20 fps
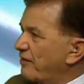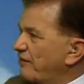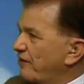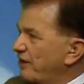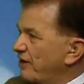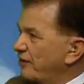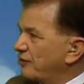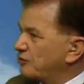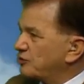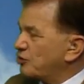
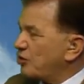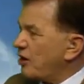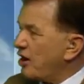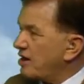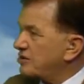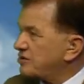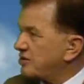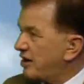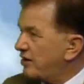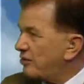fingers
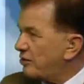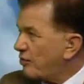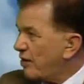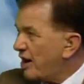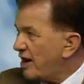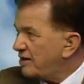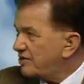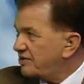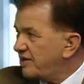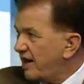crossed.
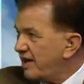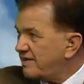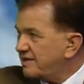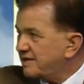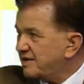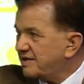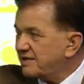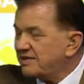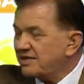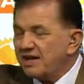Otherwise, yes,
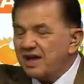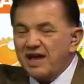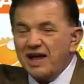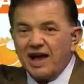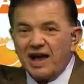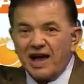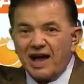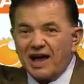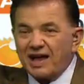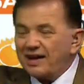it's
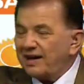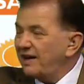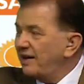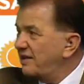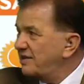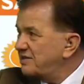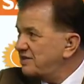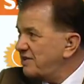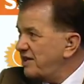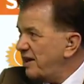hot and
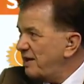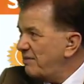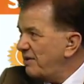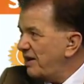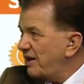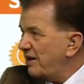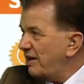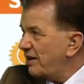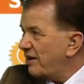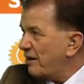it's
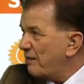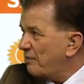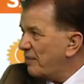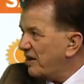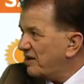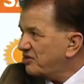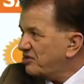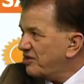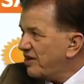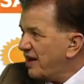steamy, and our
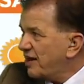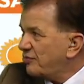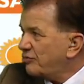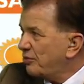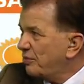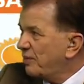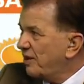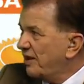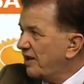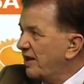best chance will
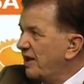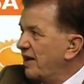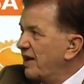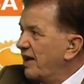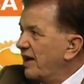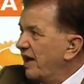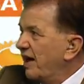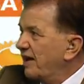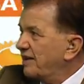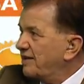be
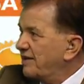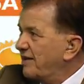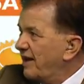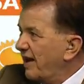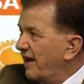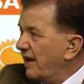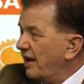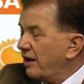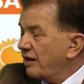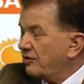
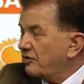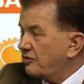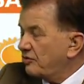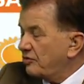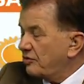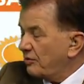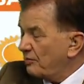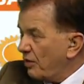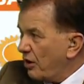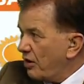today,
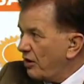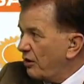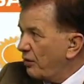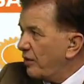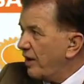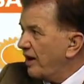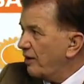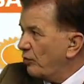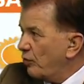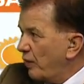tomorrow
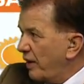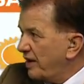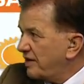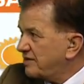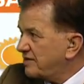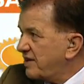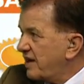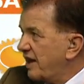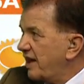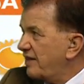and
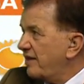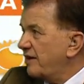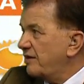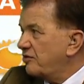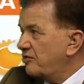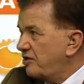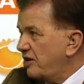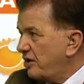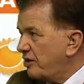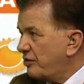Wednesday,
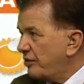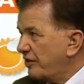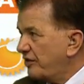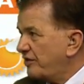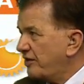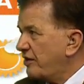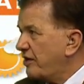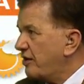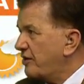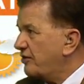then
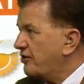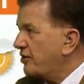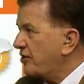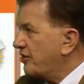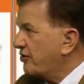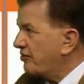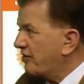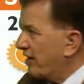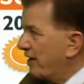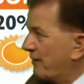decreasing on
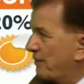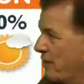Thursday.